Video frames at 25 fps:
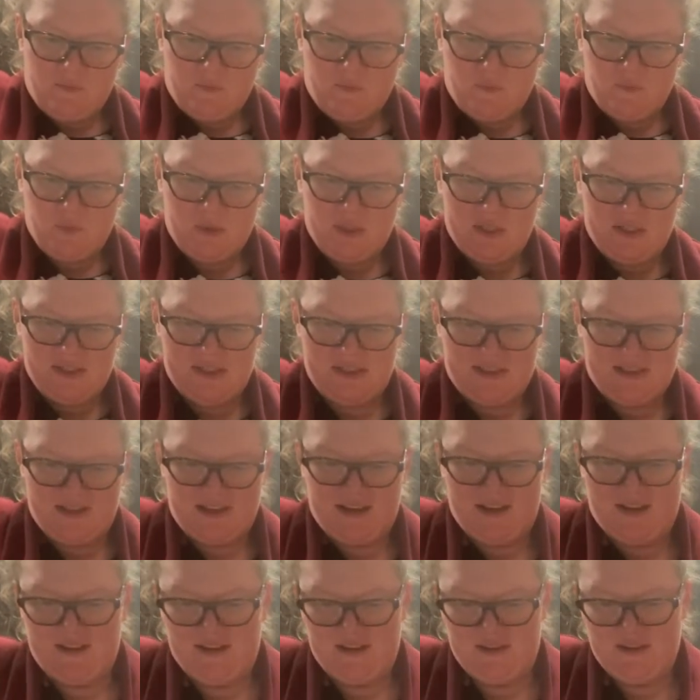Maybe just
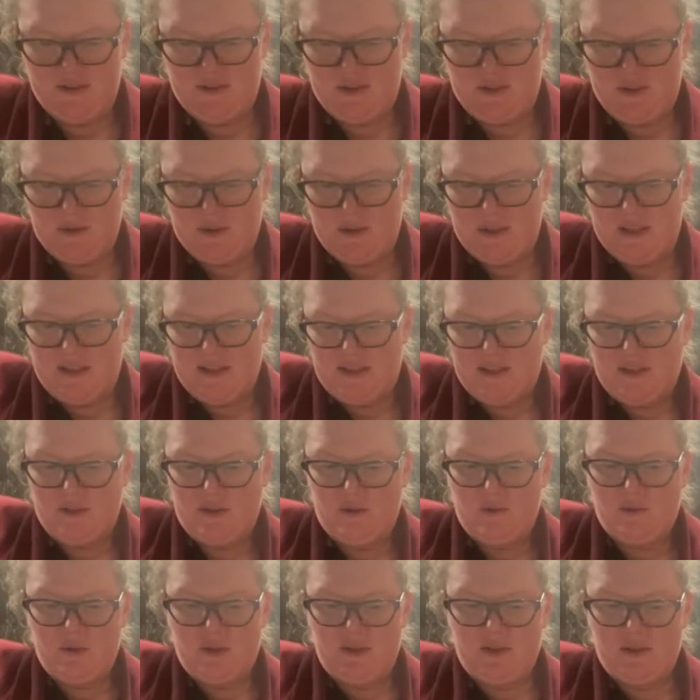cut into it.
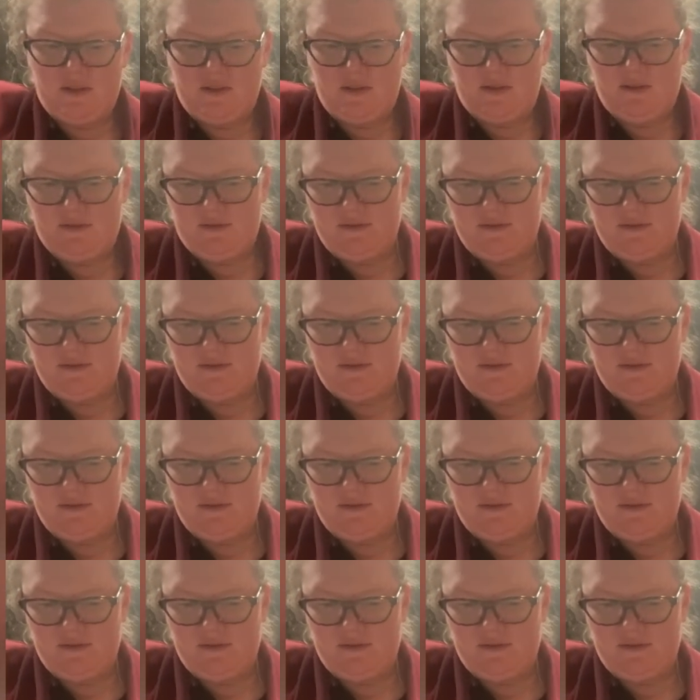So good.